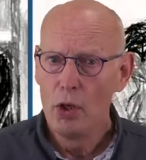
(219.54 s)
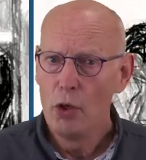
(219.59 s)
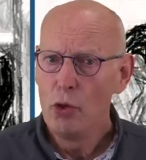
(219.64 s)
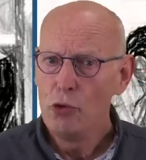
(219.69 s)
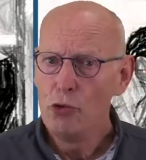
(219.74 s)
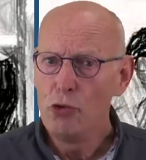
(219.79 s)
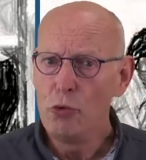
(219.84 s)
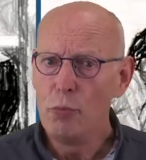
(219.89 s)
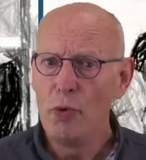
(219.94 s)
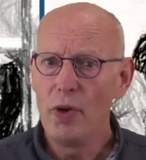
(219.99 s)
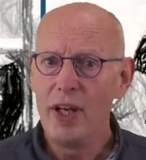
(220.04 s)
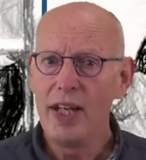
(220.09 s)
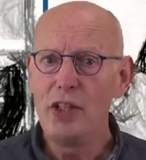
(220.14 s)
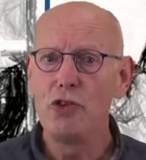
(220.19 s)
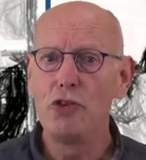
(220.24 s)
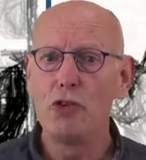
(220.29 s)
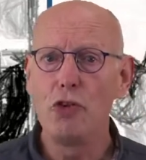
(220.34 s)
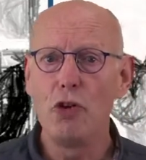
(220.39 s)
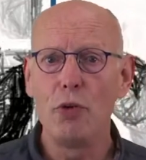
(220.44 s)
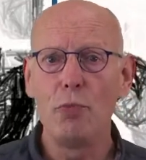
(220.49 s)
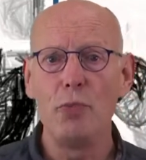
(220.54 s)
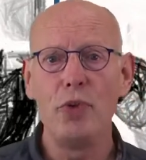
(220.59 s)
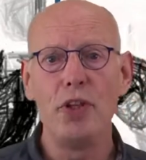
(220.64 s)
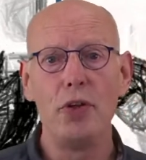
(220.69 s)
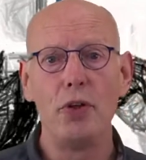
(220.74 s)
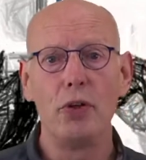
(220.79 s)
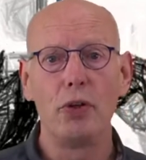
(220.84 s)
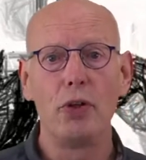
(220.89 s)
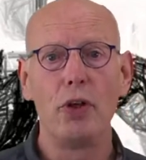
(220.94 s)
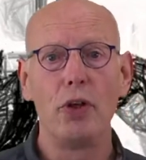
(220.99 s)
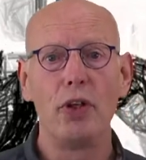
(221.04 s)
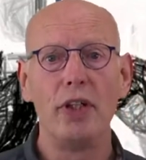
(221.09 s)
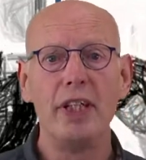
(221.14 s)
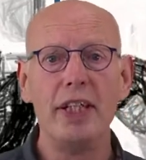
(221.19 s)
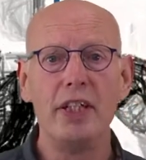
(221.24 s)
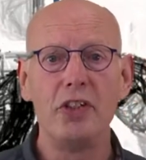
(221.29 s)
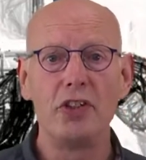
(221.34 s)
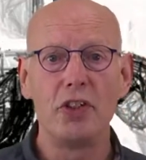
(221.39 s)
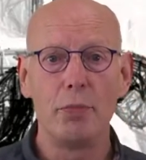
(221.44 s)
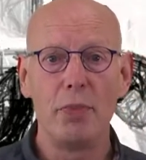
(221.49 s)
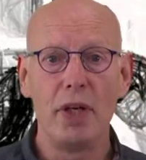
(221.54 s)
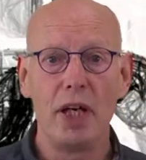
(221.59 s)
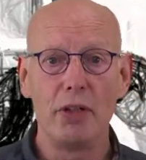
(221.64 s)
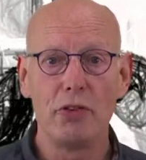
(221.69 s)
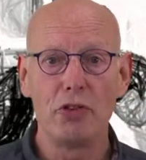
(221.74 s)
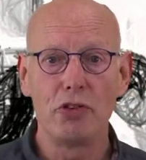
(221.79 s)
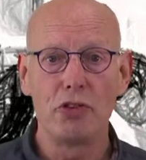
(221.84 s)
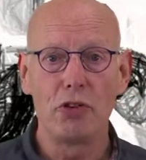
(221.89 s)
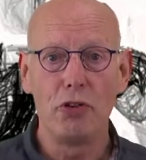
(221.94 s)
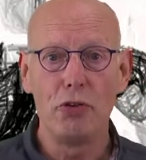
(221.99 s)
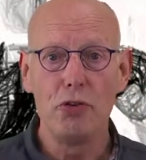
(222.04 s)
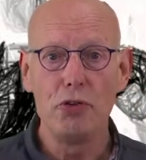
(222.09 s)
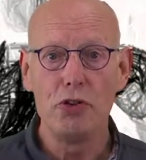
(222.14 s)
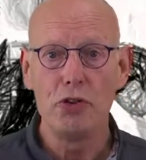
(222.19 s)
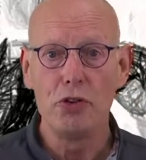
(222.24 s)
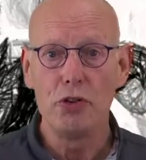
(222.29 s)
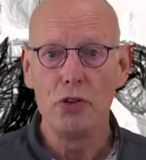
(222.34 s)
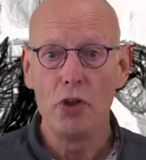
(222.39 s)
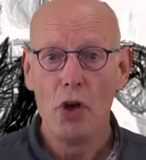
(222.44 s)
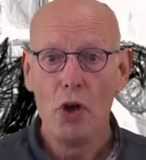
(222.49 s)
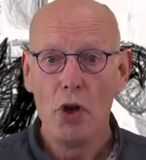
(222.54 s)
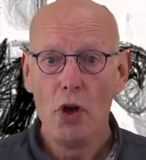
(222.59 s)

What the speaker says: to brainstorm with your colleagues about a solution,